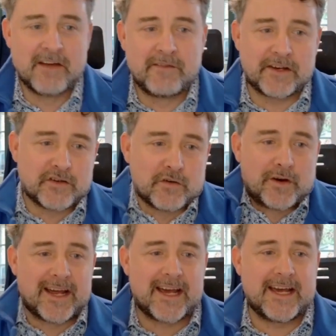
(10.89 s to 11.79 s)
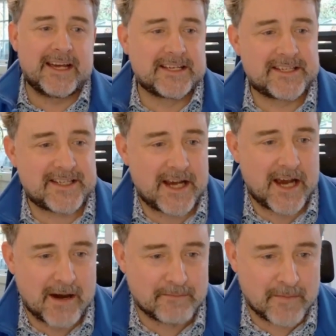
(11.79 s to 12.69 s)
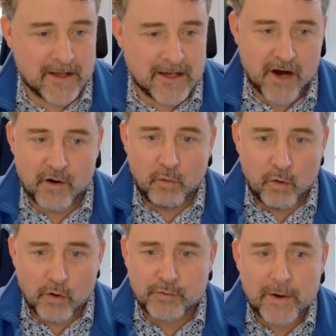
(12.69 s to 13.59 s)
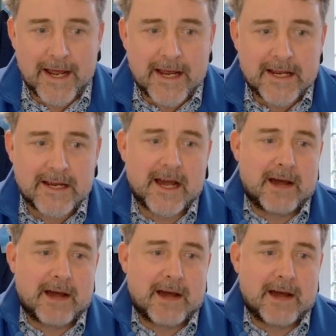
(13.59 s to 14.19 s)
Victoria is an award-winning